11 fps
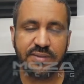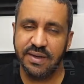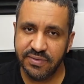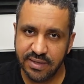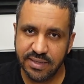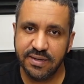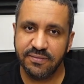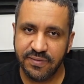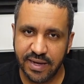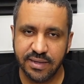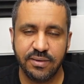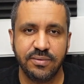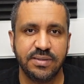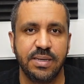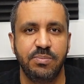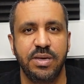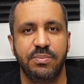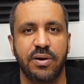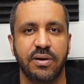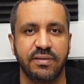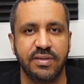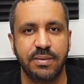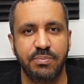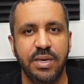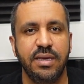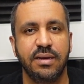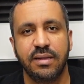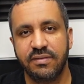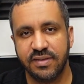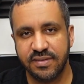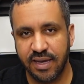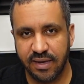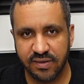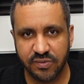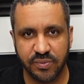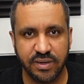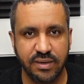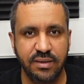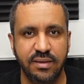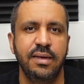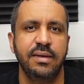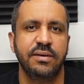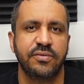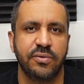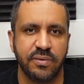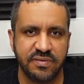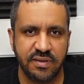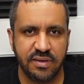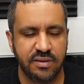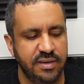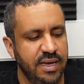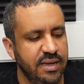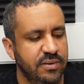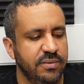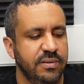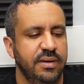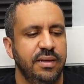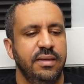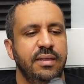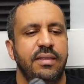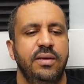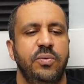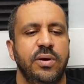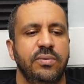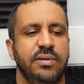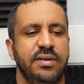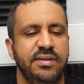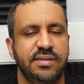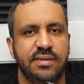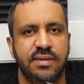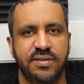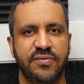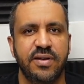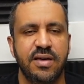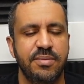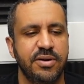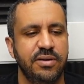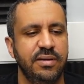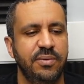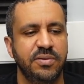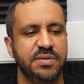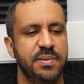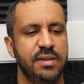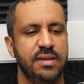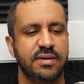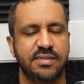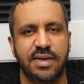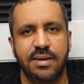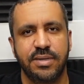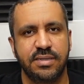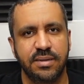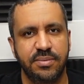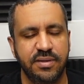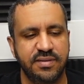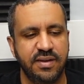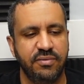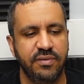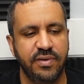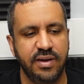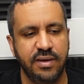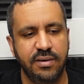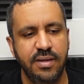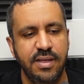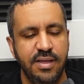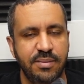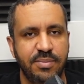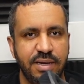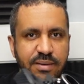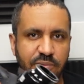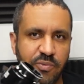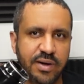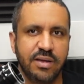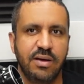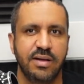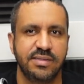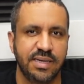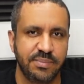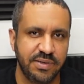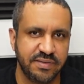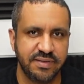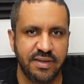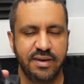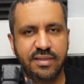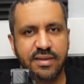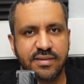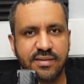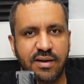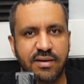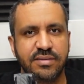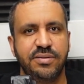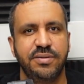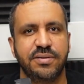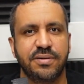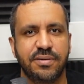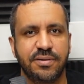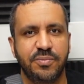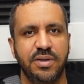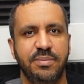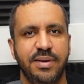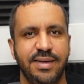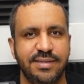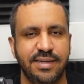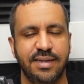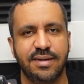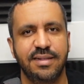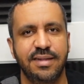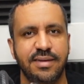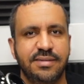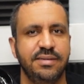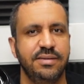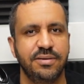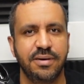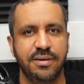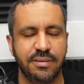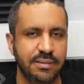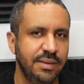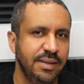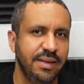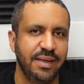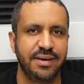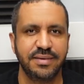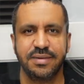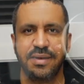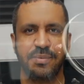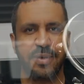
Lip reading: definitely value is a big part of the appeal of this KS wheel. And of course, in the good category, the quick release, it's phenomenal. I won't spend a lot of time, I talk about this every video, but what a concept. You slide this onto your wheelbase, it clicks, you go. It doesn't need to